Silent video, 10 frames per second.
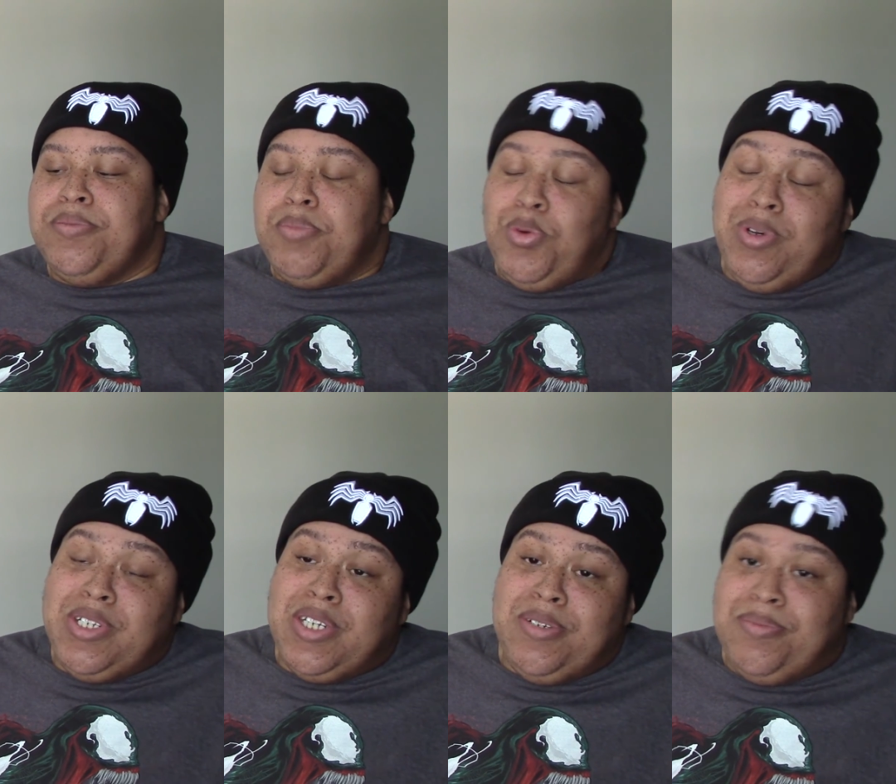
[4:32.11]
we'll
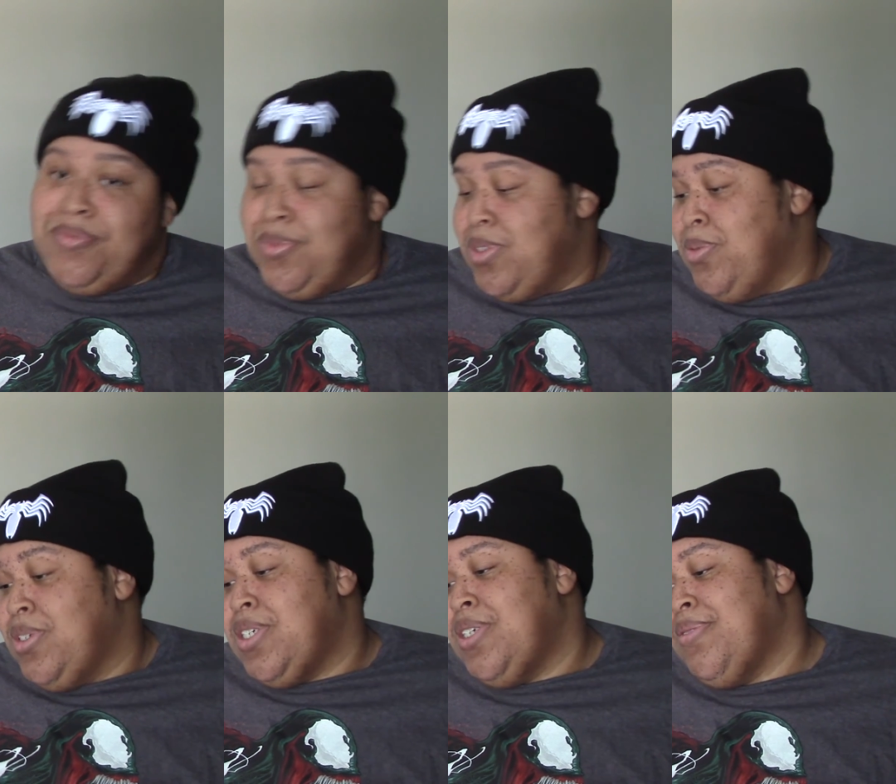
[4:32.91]
see. We'll
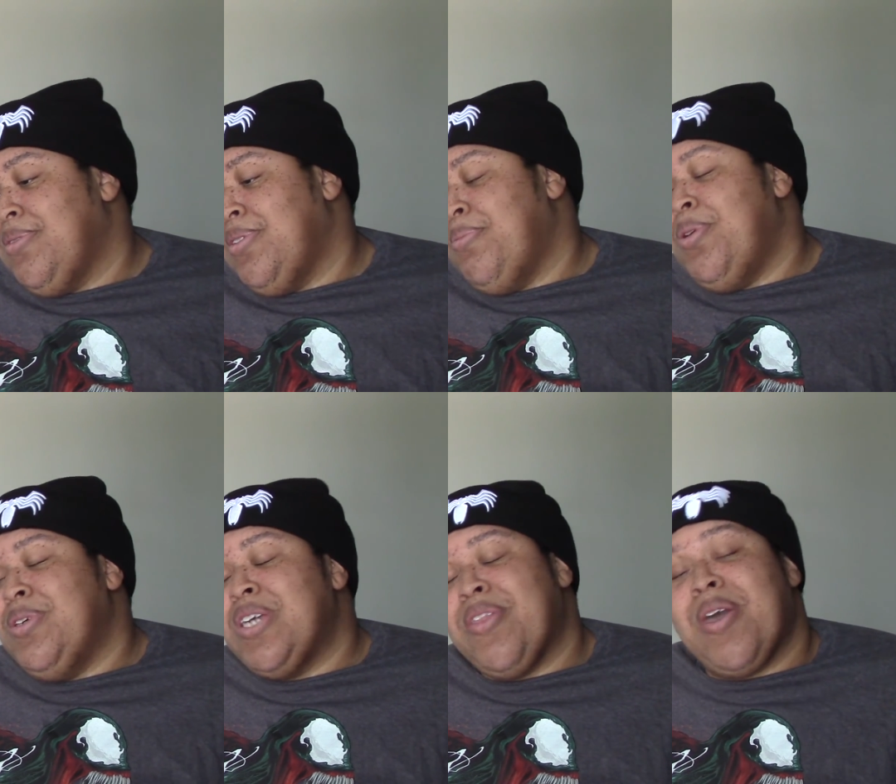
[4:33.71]
see. Let me know
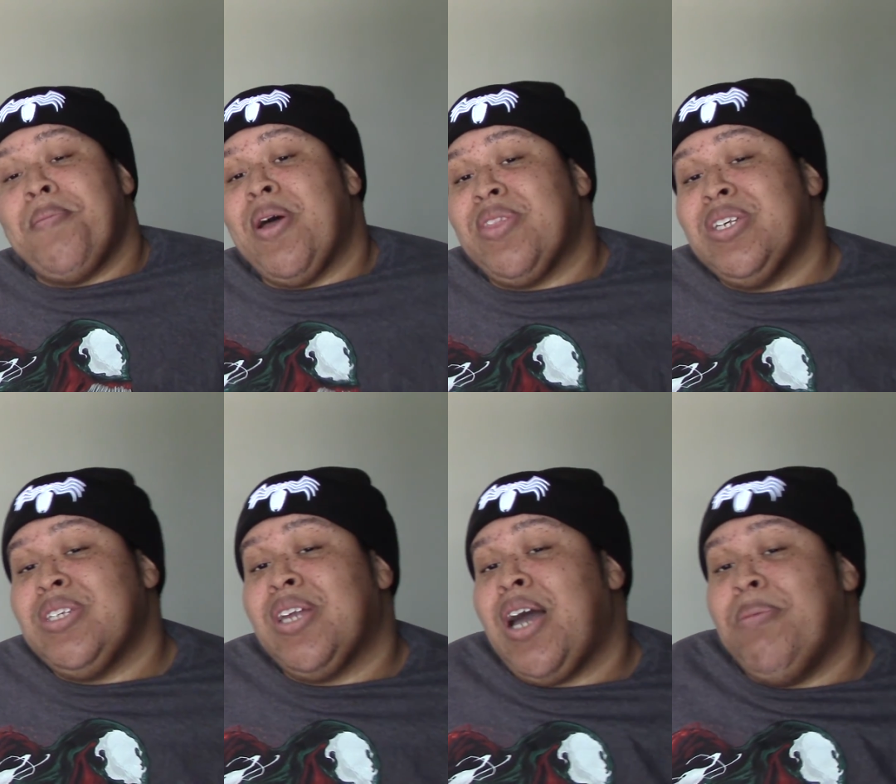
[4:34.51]
what y'all think about this
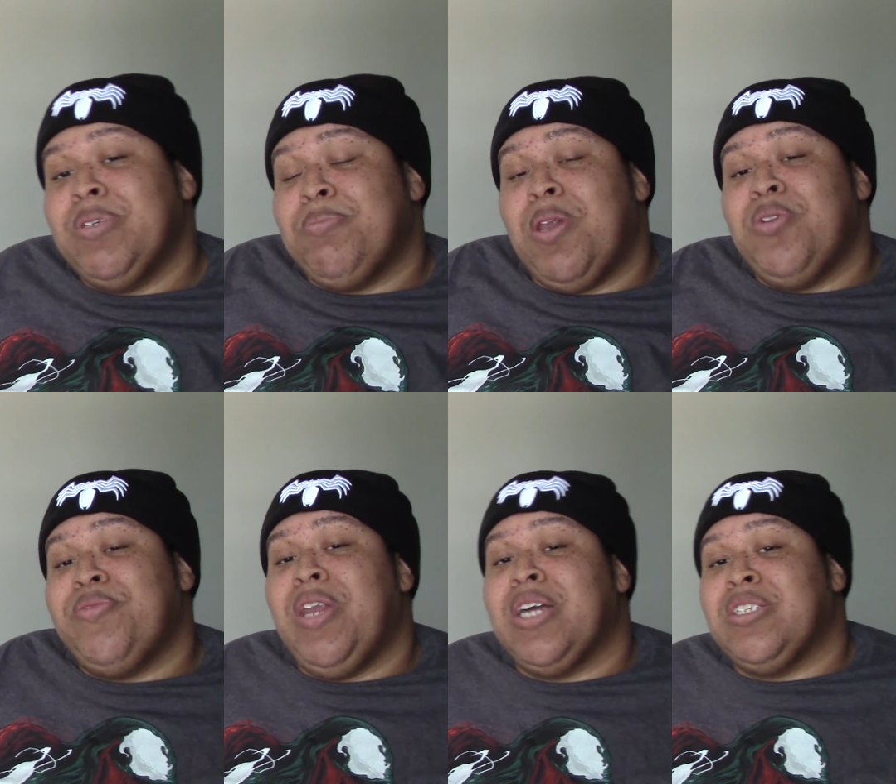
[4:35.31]
in the comments below. If
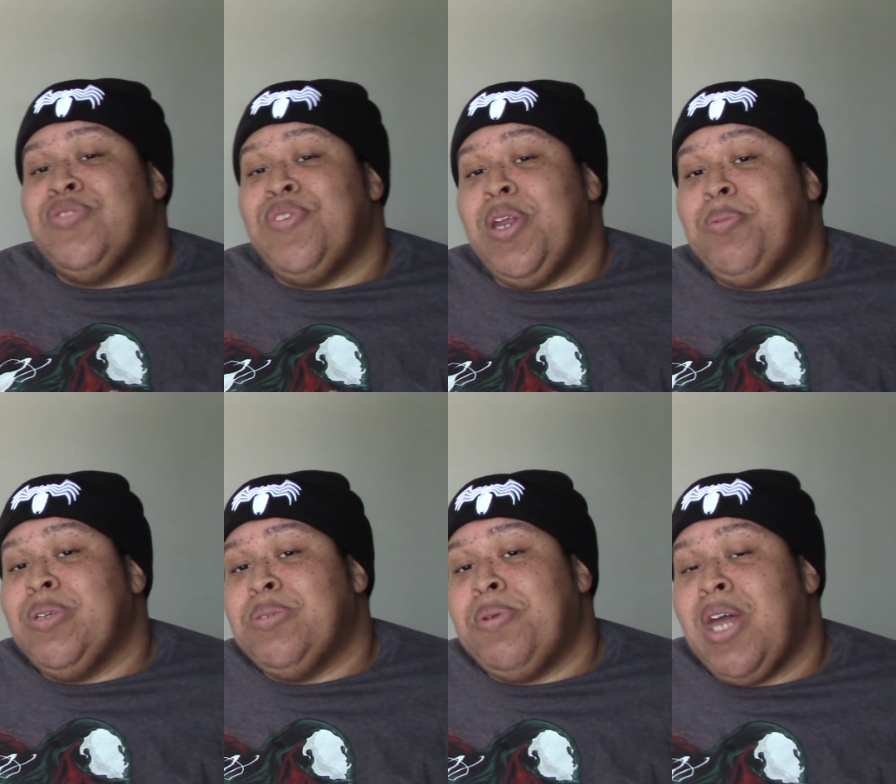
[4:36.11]
you like this video,
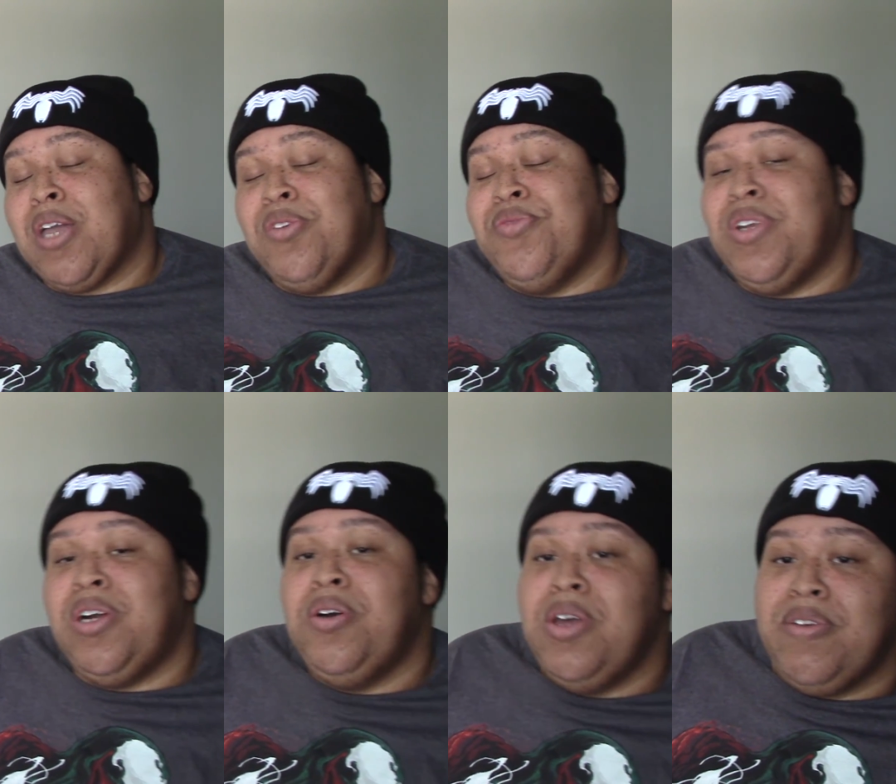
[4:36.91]
please put a like on the
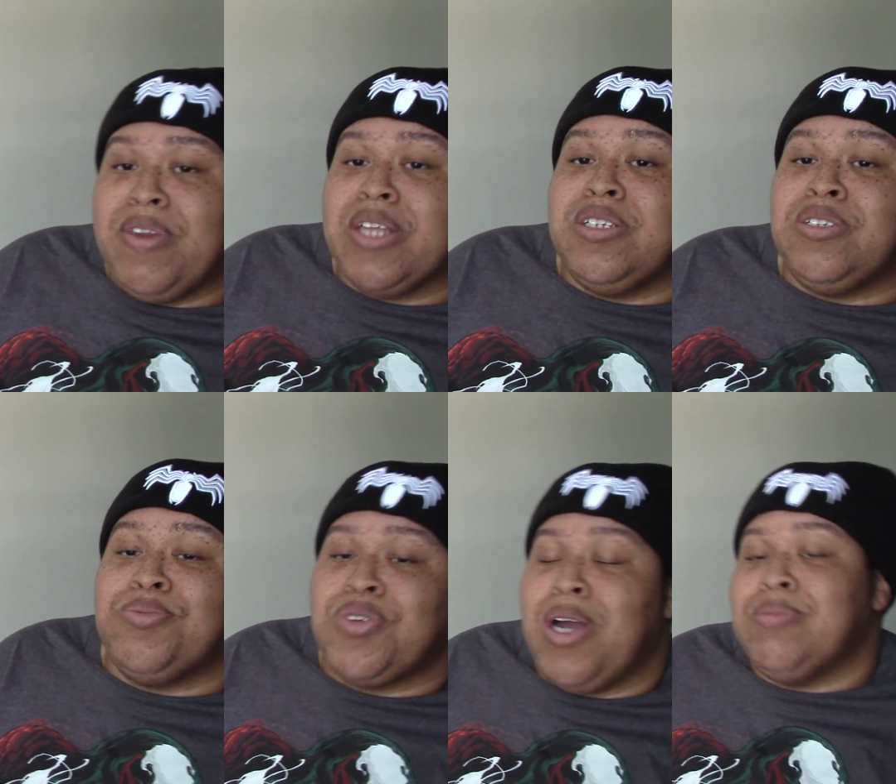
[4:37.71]
video. If you'd like to
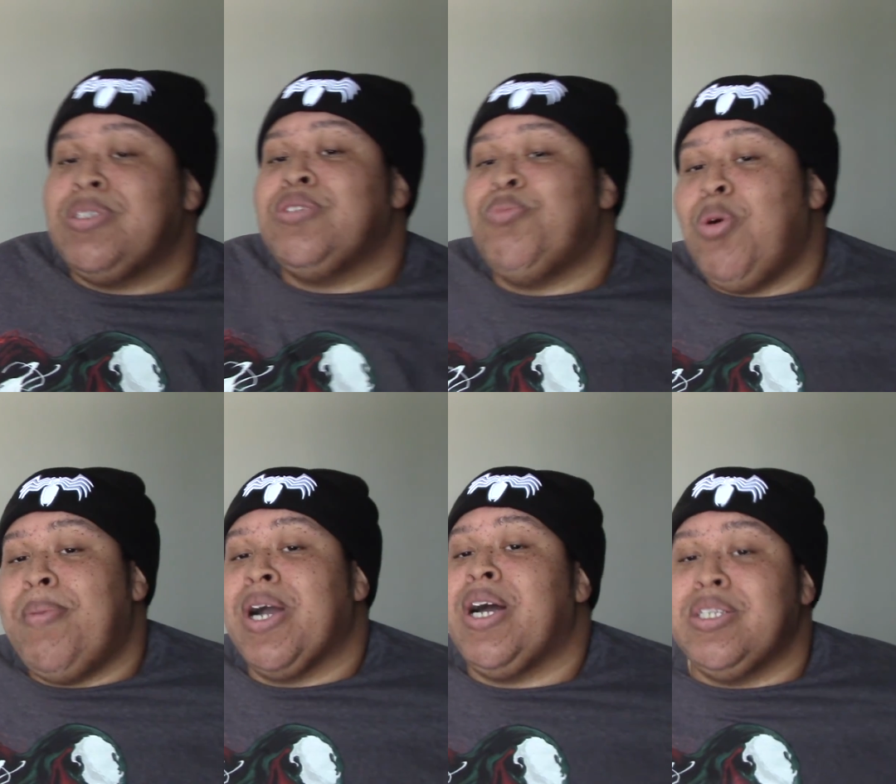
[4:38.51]
subscribe to see some more of
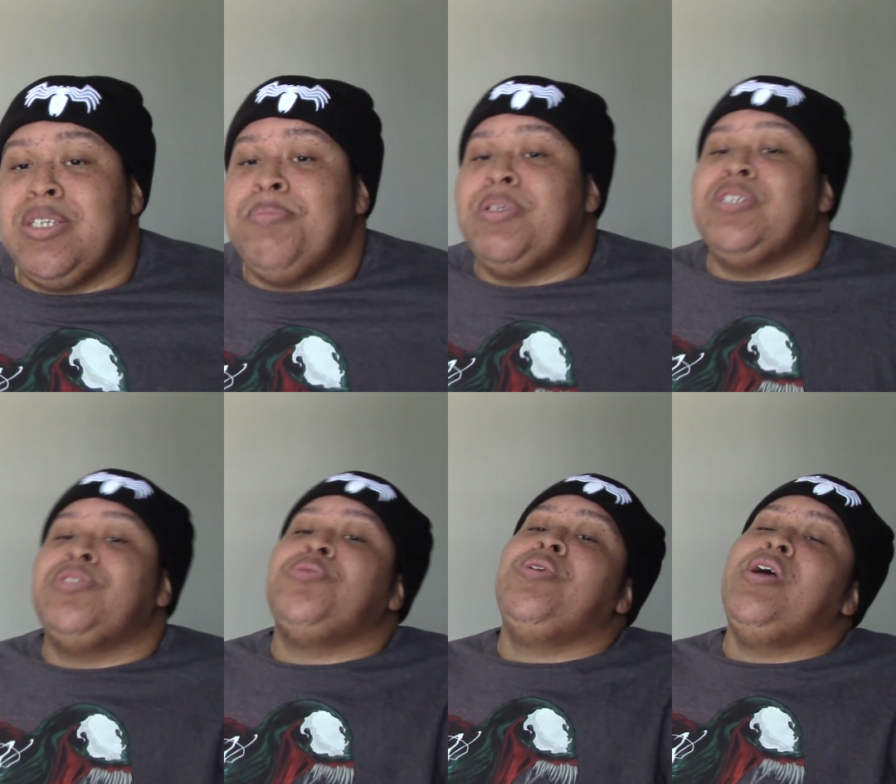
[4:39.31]
my content, please
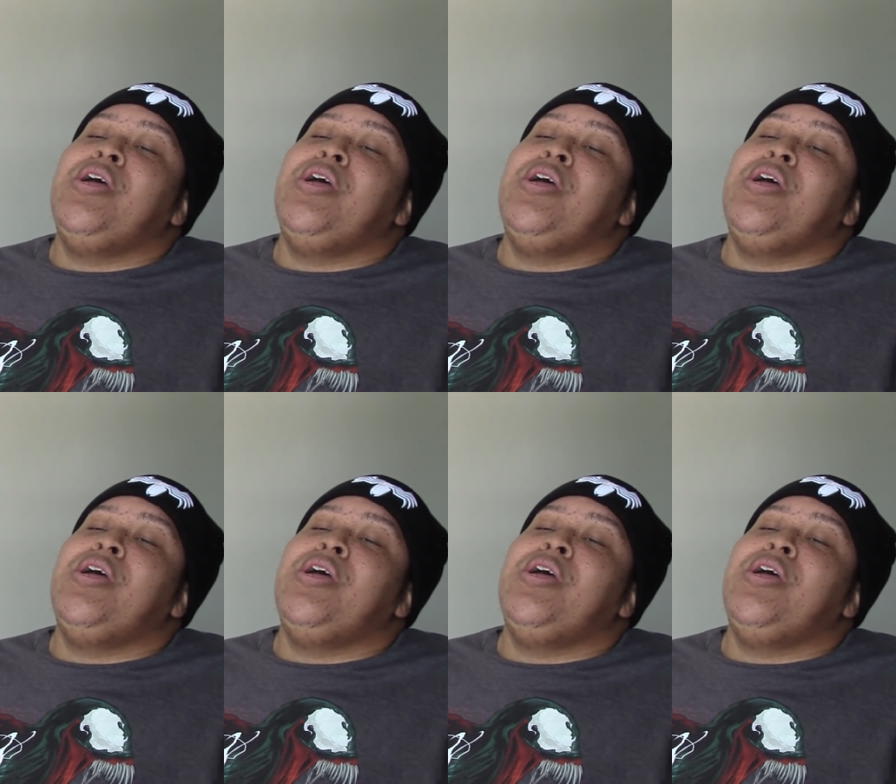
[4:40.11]
do.